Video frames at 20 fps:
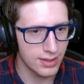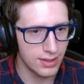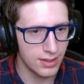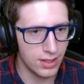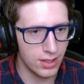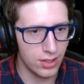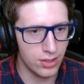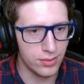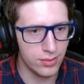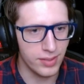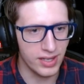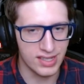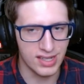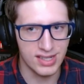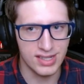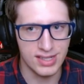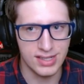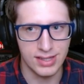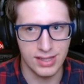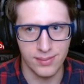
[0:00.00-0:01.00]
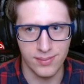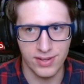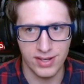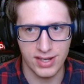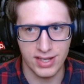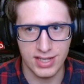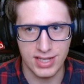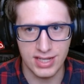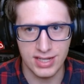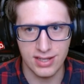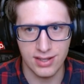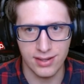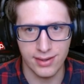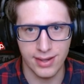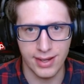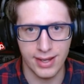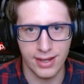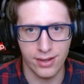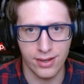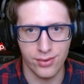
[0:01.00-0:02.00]
Oh my god, the amount of heat it
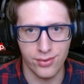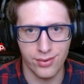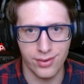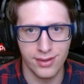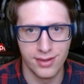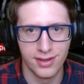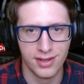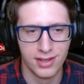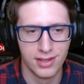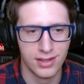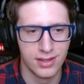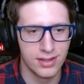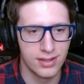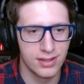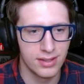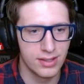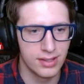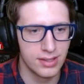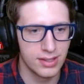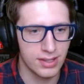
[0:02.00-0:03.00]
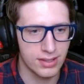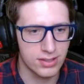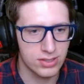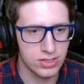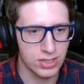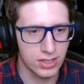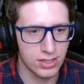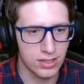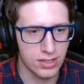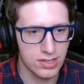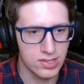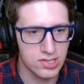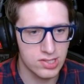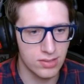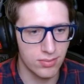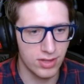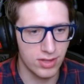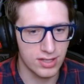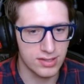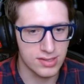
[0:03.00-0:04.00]
let out actually caused
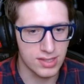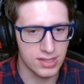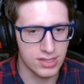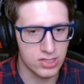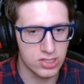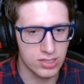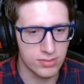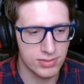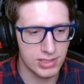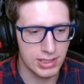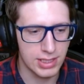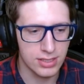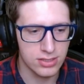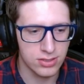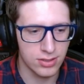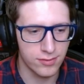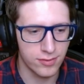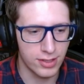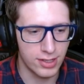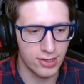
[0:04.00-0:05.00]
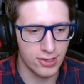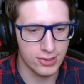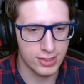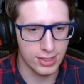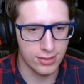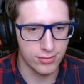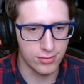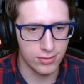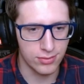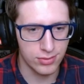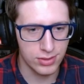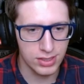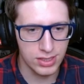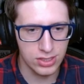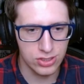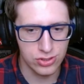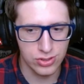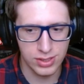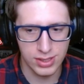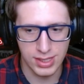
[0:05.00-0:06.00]
some things on the ship to catch on fire. Okay, we're, we're gonna
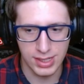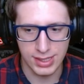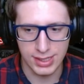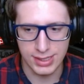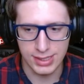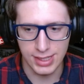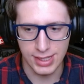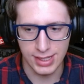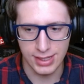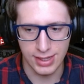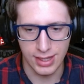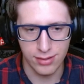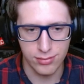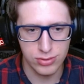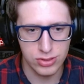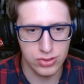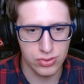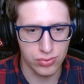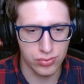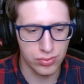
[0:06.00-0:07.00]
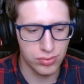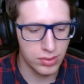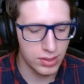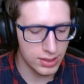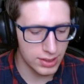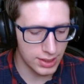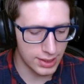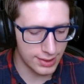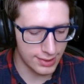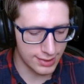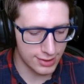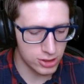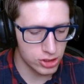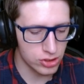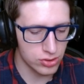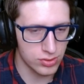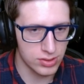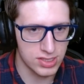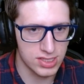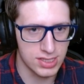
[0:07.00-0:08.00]
try that again. That was really
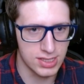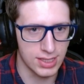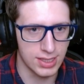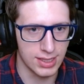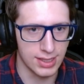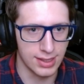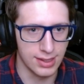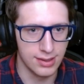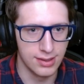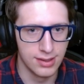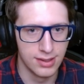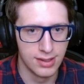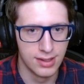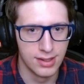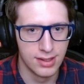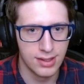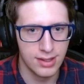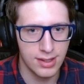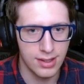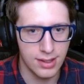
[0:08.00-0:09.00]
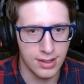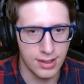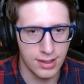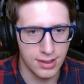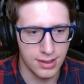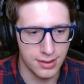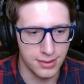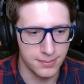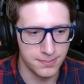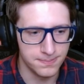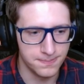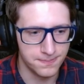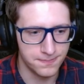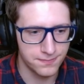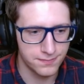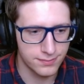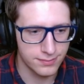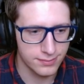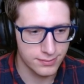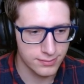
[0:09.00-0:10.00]
interesting. Um,
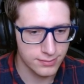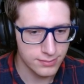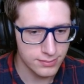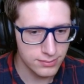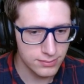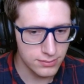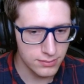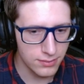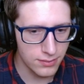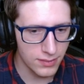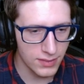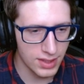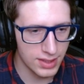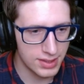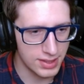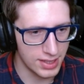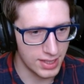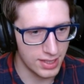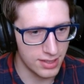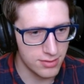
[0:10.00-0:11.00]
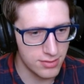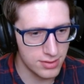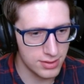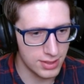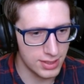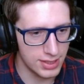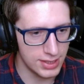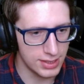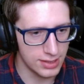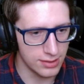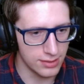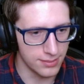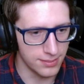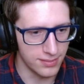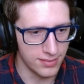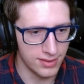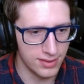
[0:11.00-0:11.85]
Carolinium.